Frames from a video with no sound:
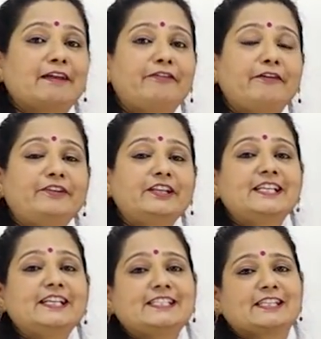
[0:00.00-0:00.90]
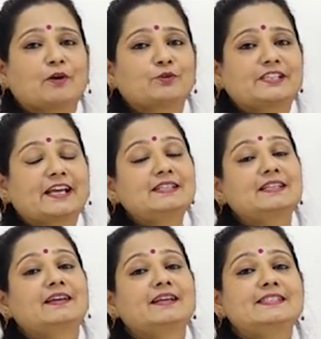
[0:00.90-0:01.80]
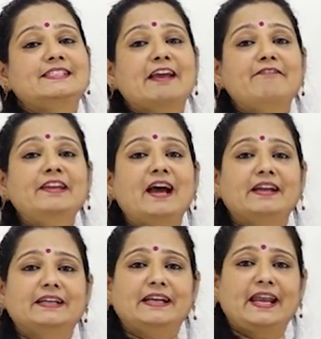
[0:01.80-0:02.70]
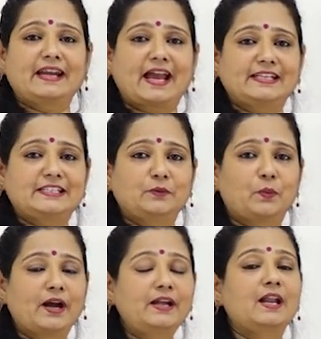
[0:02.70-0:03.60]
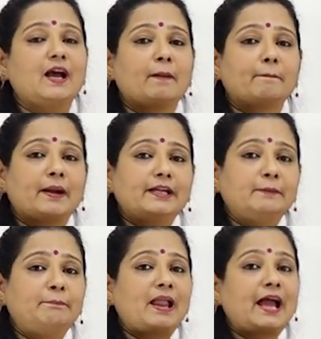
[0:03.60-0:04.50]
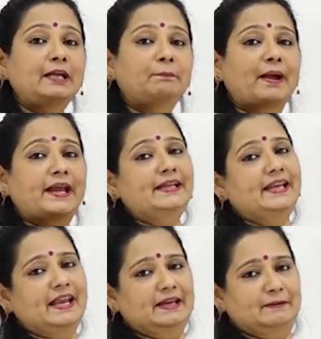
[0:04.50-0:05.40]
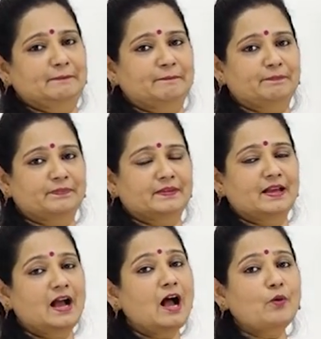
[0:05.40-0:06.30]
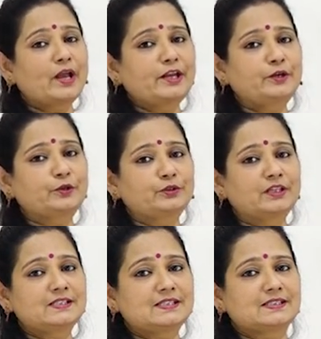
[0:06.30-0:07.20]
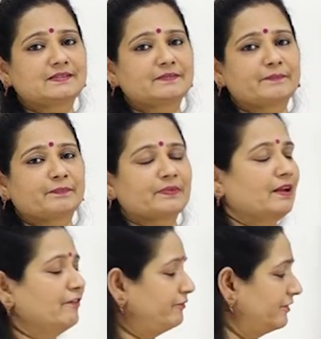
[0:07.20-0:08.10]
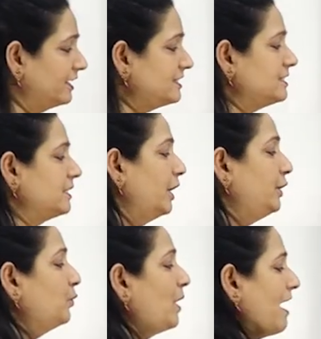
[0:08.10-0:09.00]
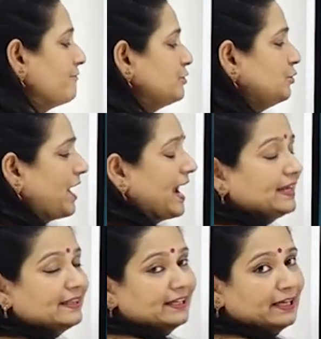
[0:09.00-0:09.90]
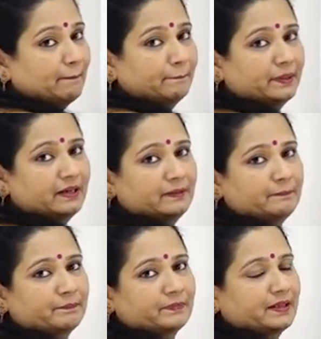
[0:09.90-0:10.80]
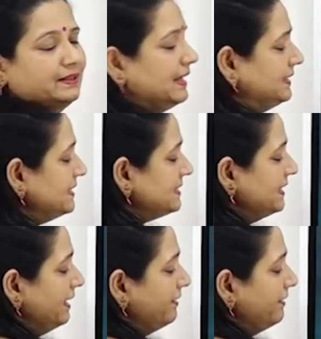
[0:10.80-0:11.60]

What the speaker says: 56,791 multiplied by 10. How can you do this? First, you have to write the number, that is